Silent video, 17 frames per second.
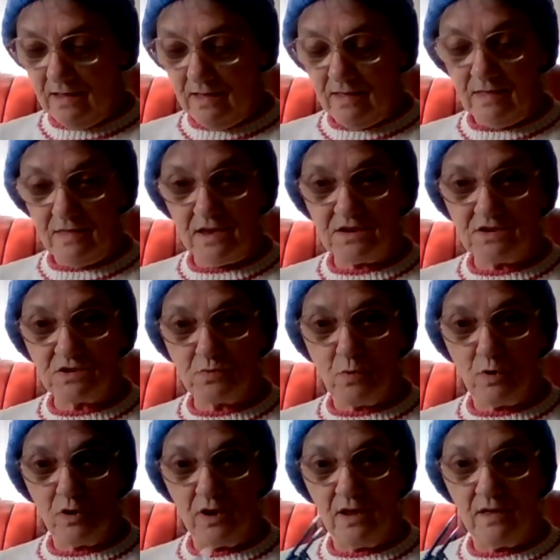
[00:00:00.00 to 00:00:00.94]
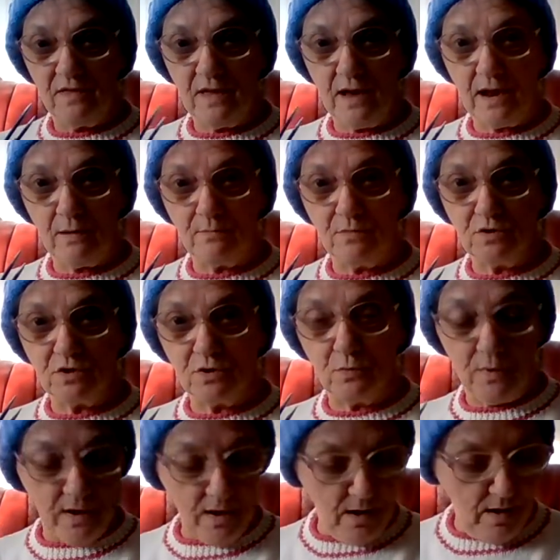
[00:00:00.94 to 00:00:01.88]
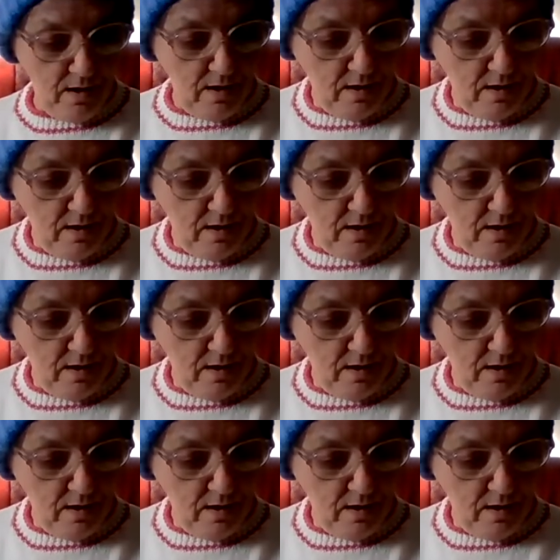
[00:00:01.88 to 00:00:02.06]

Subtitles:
this one that I'm doing,